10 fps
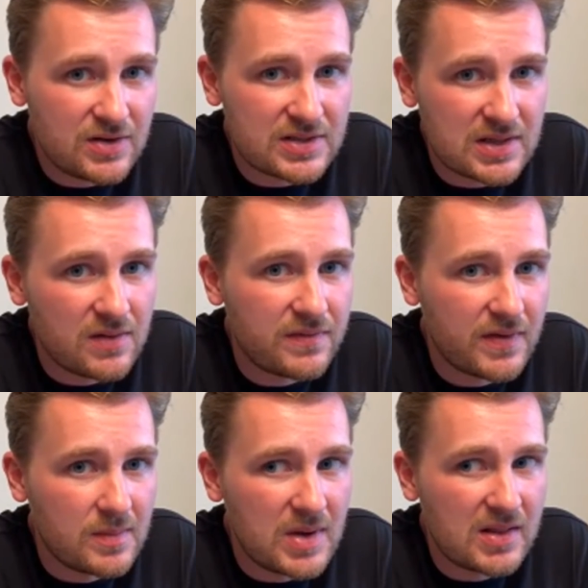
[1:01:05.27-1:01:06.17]
yourself
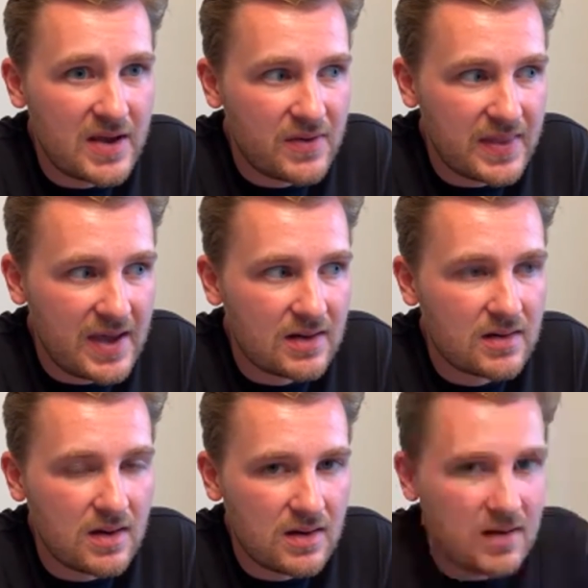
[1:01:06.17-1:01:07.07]
from allowing
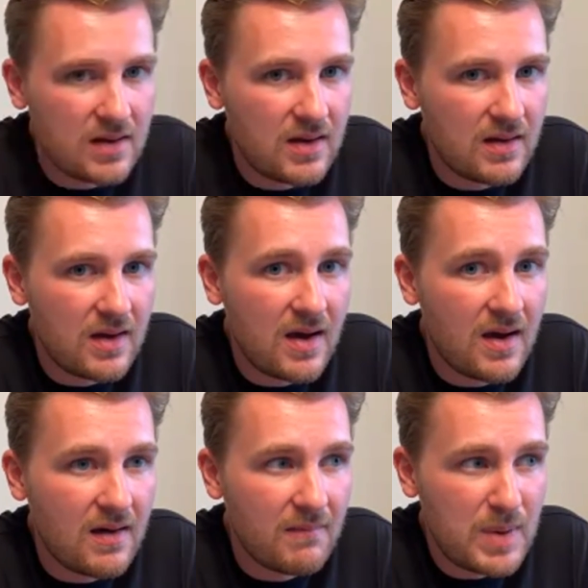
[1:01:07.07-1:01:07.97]
that
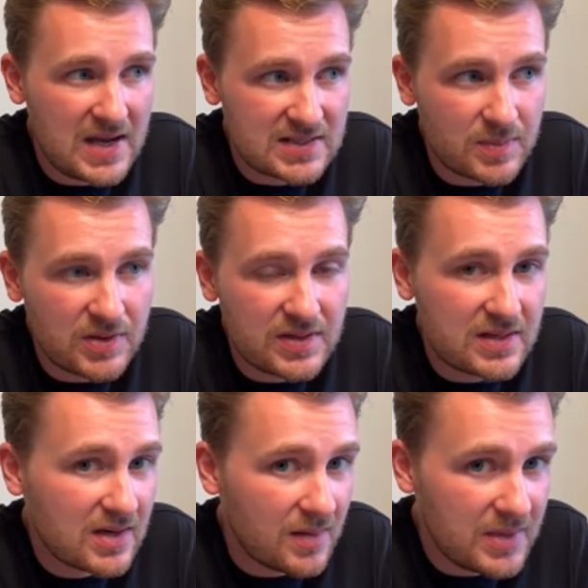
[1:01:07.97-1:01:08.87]
possibility to
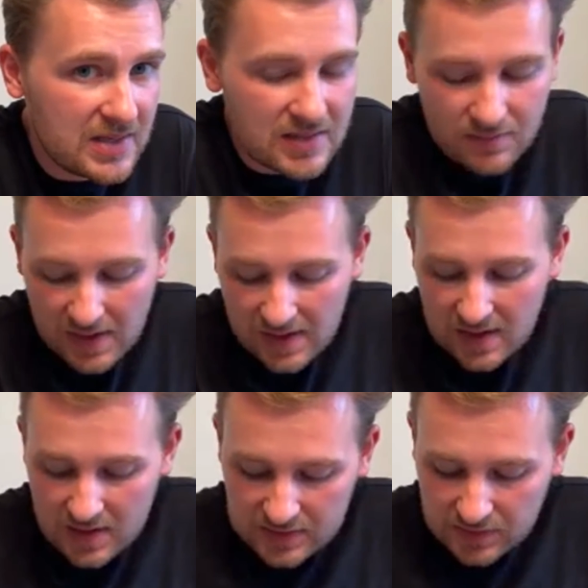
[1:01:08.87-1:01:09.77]
come in, right?
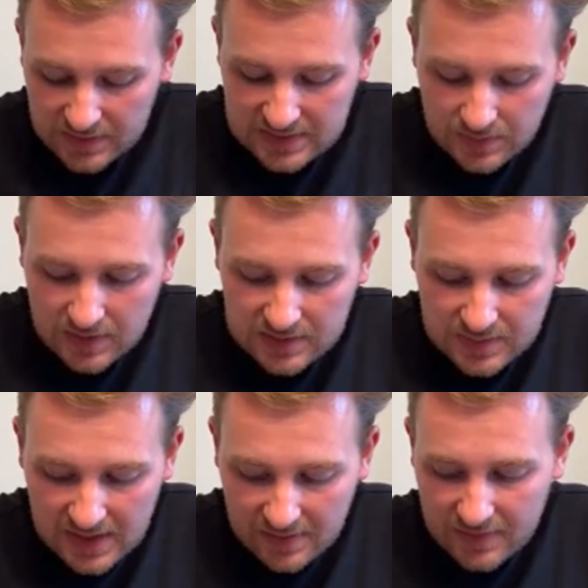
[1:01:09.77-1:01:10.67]
So let's see what else we
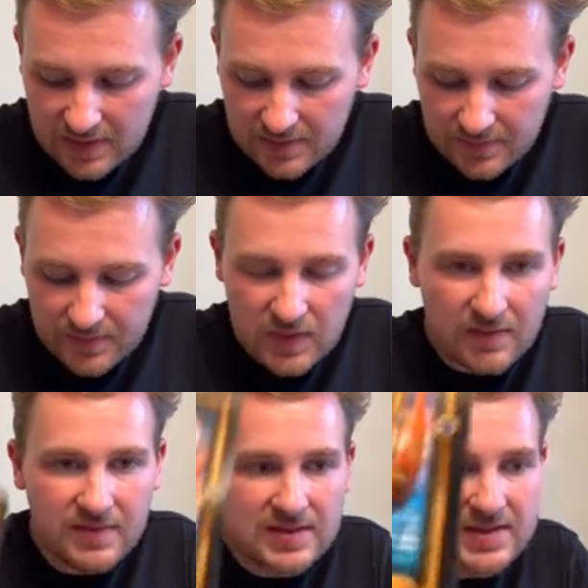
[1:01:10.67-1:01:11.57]
have here. You have
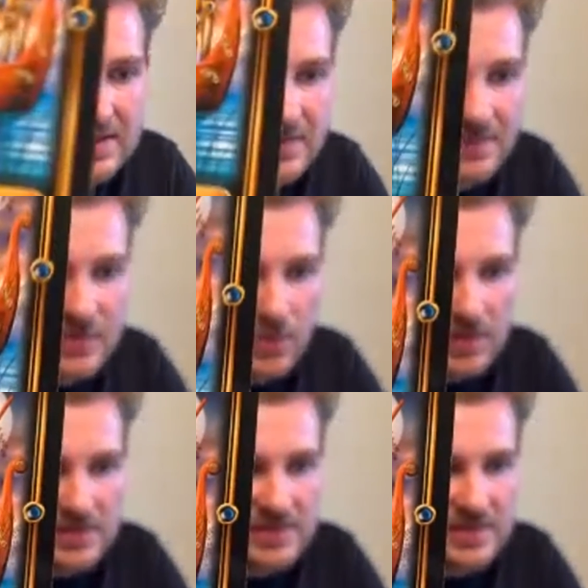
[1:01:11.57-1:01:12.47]
this Six of
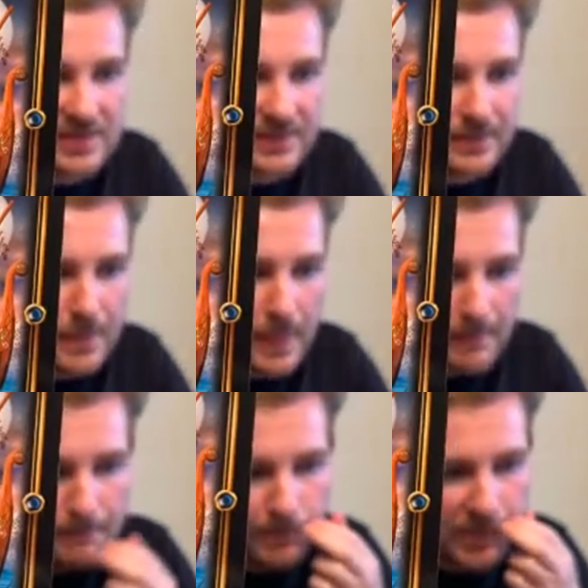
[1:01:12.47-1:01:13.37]
Swords.
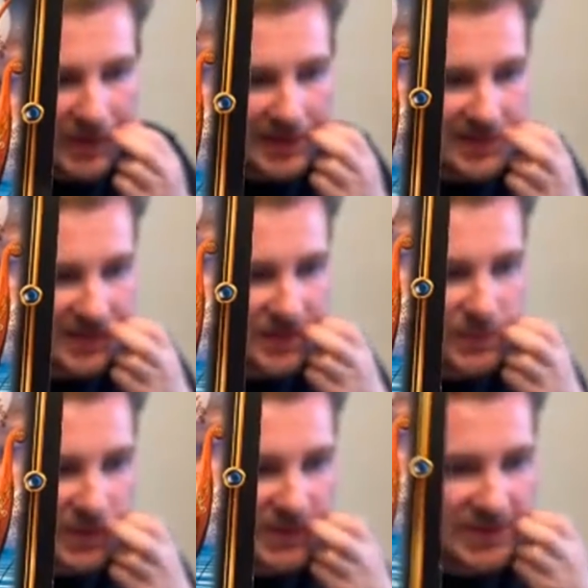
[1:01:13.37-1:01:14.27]
Okay, Six of
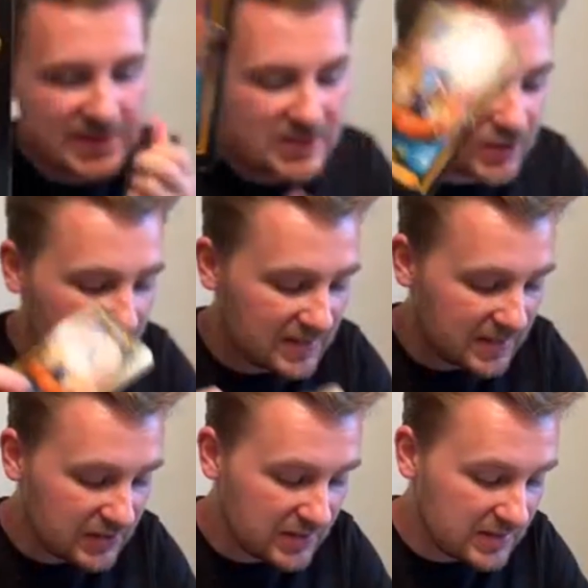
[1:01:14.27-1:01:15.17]
Swords, this is
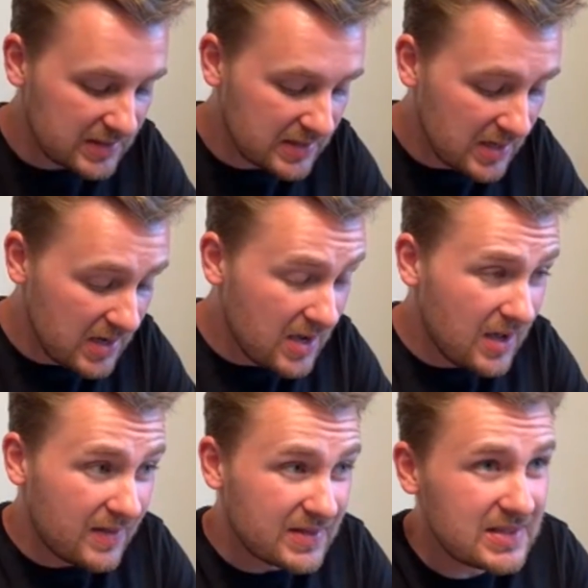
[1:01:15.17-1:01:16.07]
transitions.
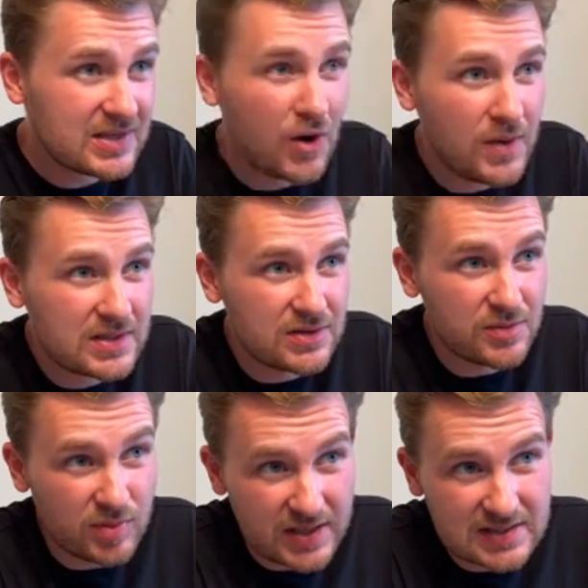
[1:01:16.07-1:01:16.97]
This is going to new
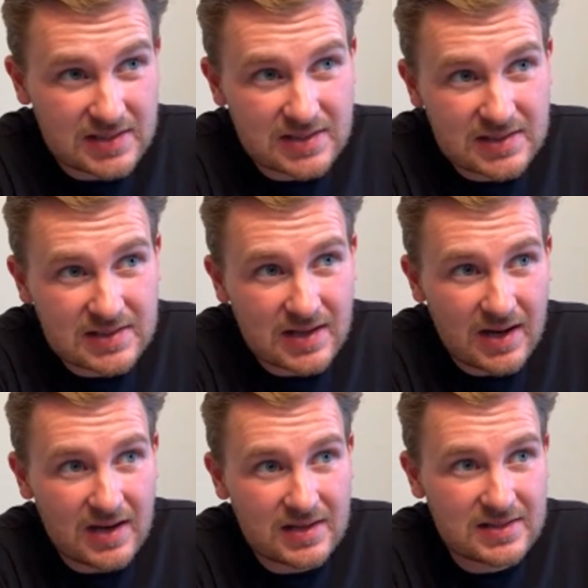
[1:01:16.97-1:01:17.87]
places,
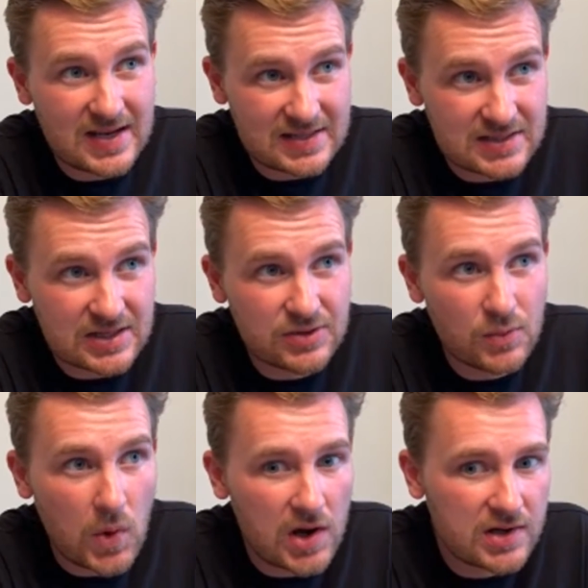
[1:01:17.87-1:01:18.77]
testing new
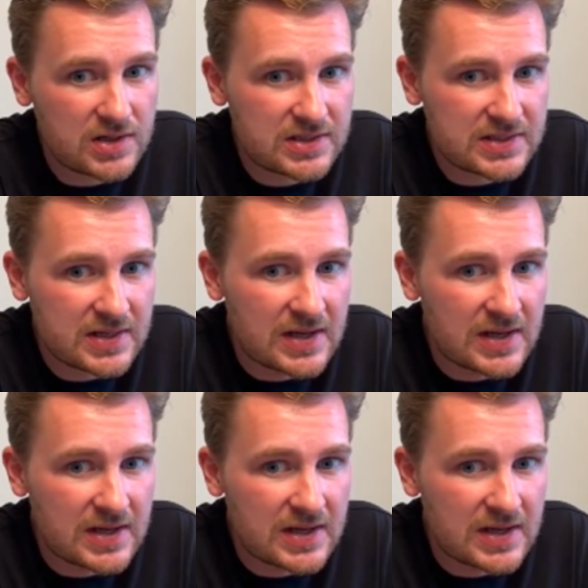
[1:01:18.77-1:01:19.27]
waters,